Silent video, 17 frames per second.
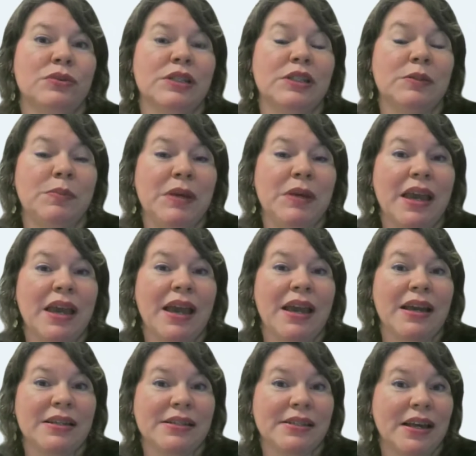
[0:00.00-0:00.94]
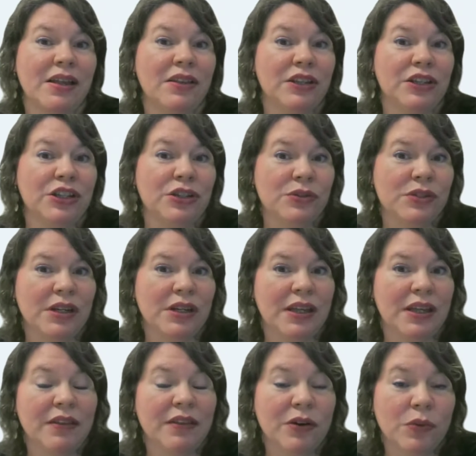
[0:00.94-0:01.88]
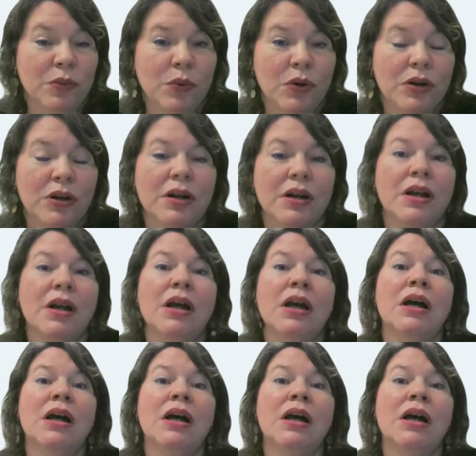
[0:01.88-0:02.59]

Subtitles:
speak ASL and use it in their work,